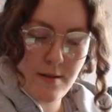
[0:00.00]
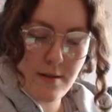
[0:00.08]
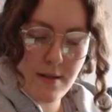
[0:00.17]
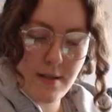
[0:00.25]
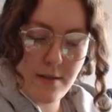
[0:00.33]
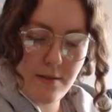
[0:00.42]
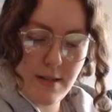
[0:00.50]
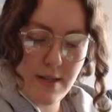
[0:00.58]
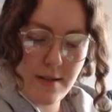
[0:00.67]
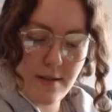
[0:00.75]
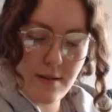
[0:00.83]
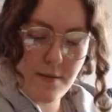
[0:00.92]
I do need
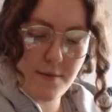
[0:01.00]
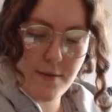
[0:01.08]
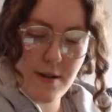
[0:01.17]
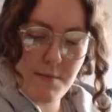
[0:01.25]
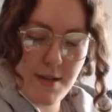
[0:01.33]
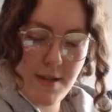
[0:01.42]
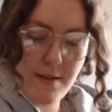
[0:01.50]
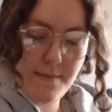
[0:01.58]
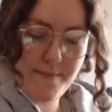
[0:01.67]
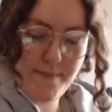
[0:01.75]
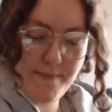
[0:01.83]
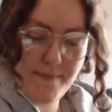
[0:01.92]
another frame here.
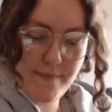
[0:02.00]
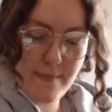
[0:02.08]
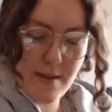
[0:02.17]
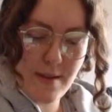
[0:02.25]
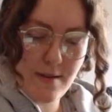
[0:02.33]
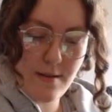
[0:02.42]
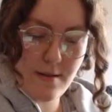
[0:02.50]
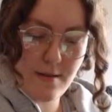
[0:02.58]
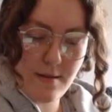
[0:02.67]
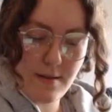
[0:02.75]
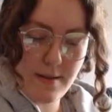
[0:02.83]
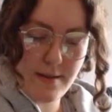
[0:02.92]

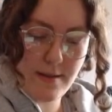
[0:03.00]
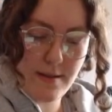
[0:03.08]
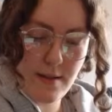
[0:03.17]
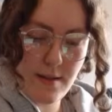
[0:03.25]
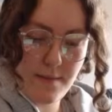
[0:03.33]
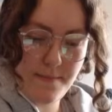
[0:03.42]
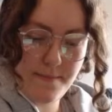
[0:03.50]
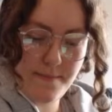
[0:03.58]
Let's see.